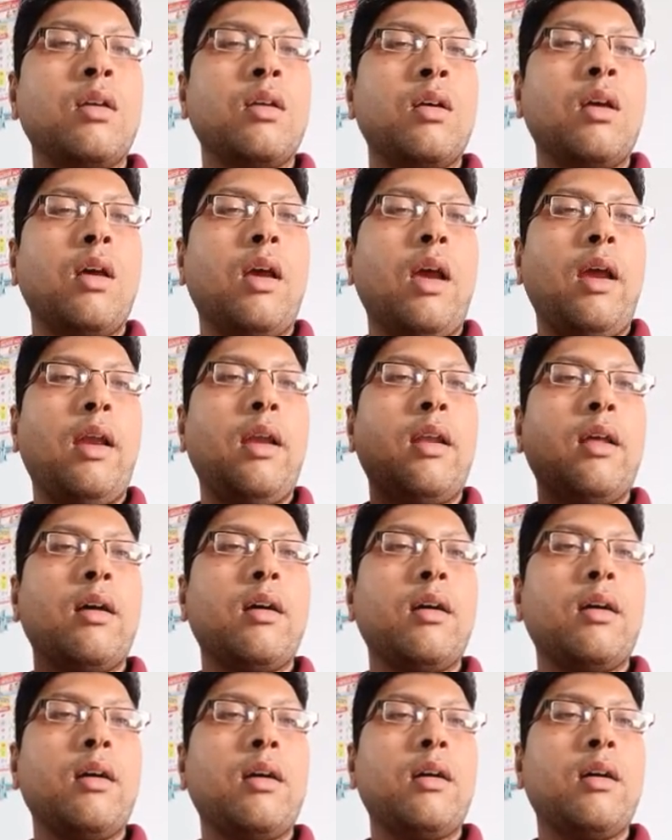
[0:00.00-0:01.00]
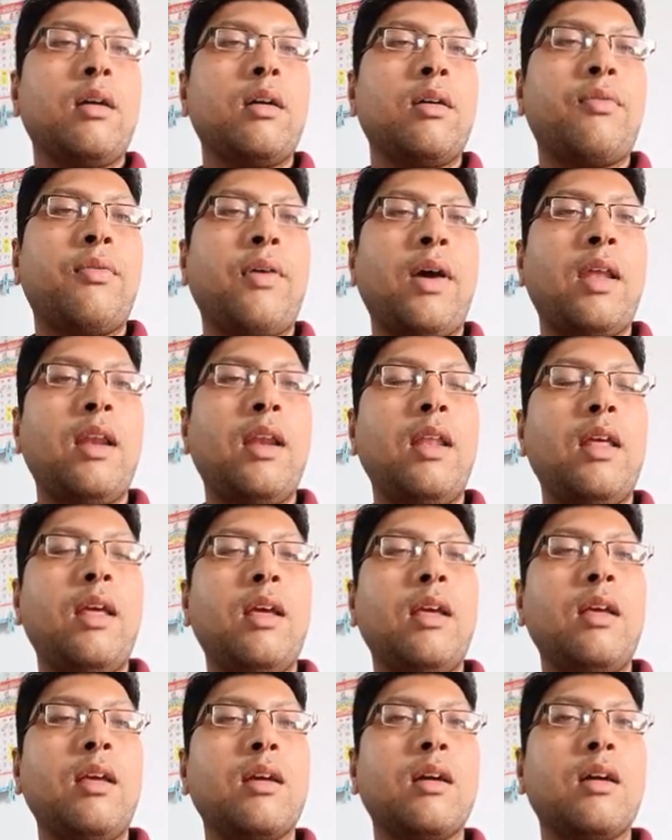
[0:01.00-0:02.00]
And
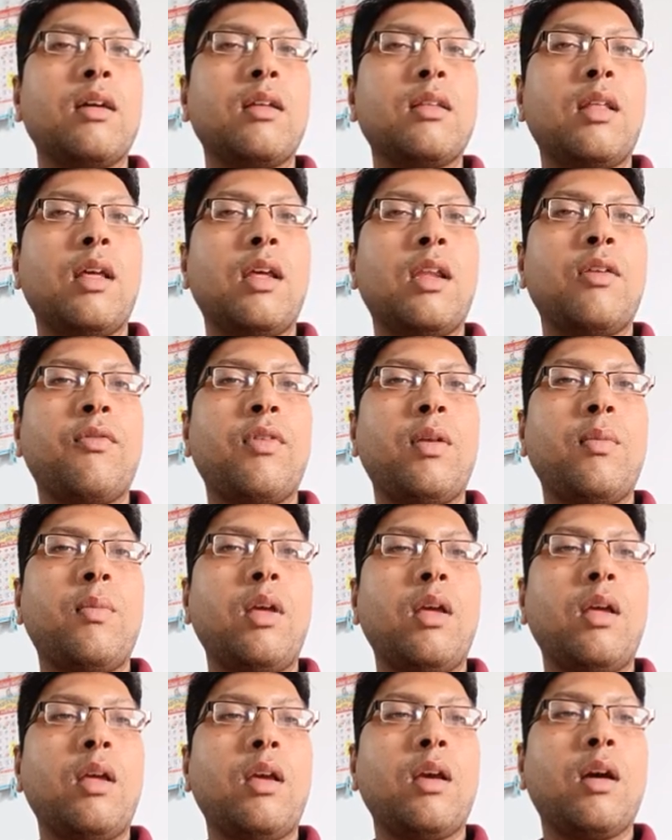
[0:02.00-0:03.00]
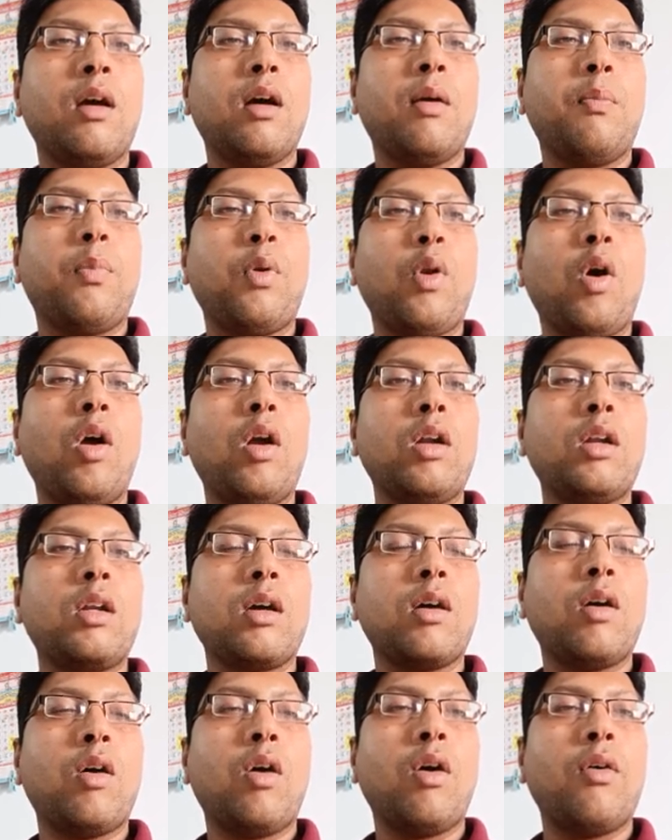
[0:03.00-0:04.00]
finally, there will be a plot
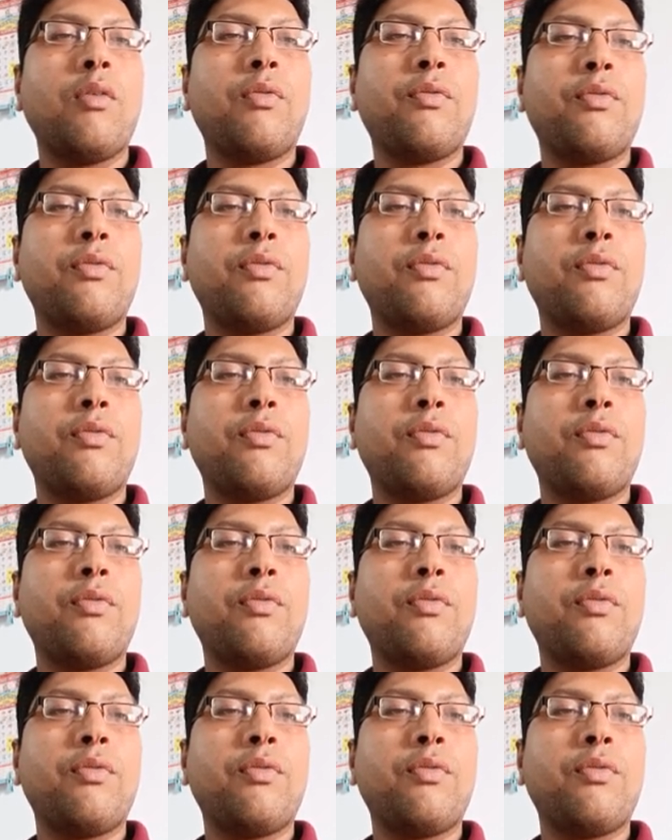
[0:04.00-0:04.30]
of